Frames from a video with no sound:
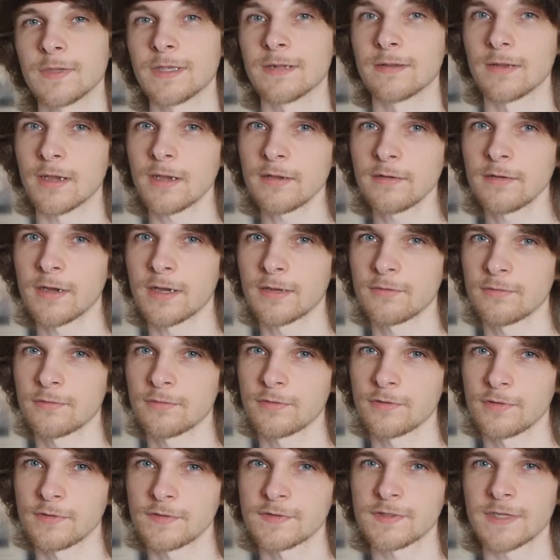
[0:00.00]
In
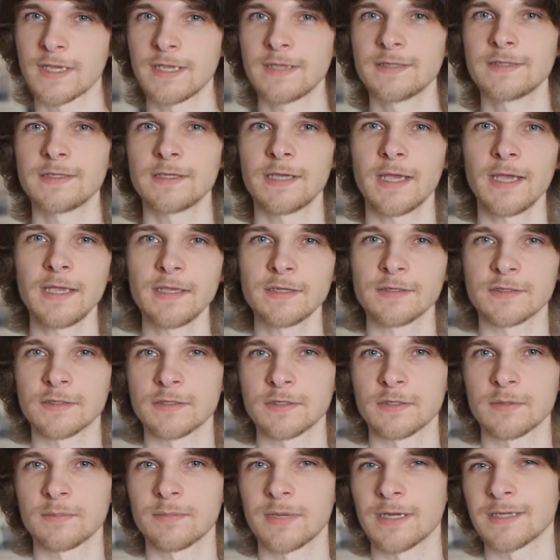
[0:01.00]

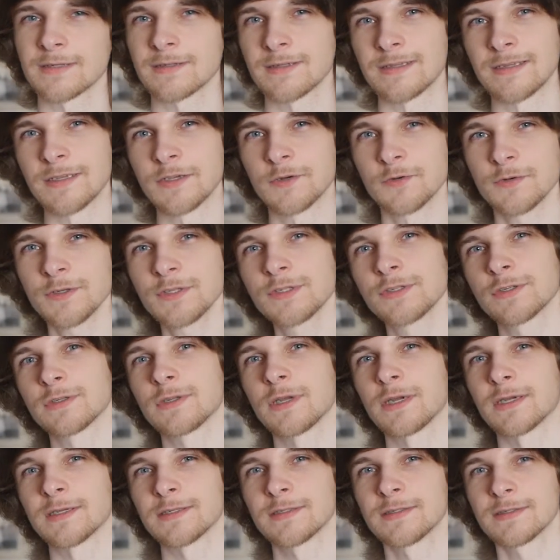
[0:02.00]
988, partly
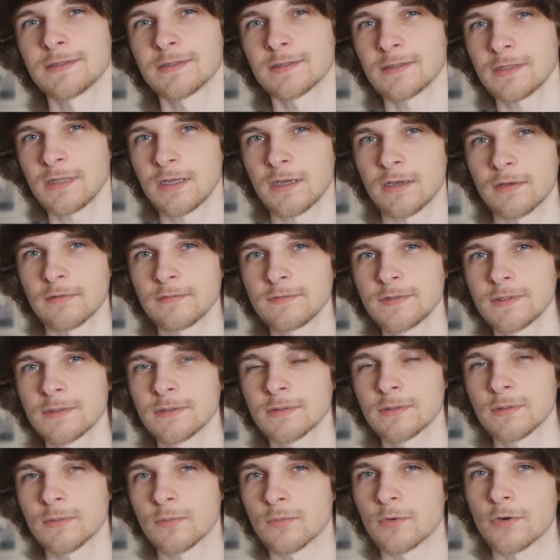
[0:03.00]
Christianized
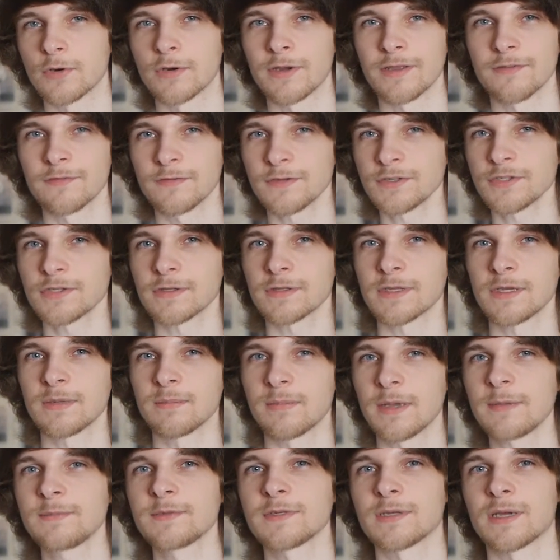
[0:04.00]
Slavs were officially
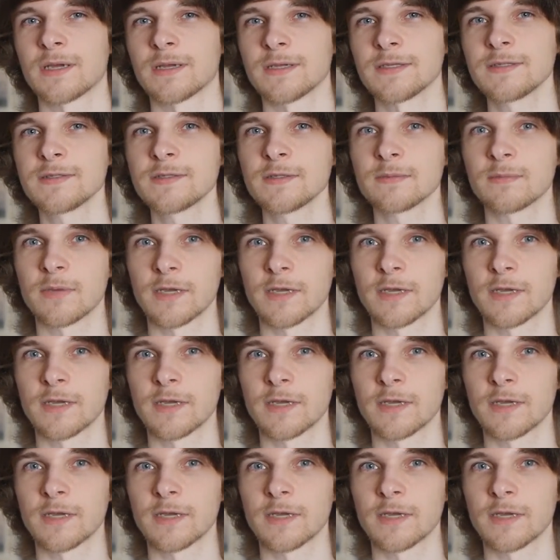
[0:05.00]
baptized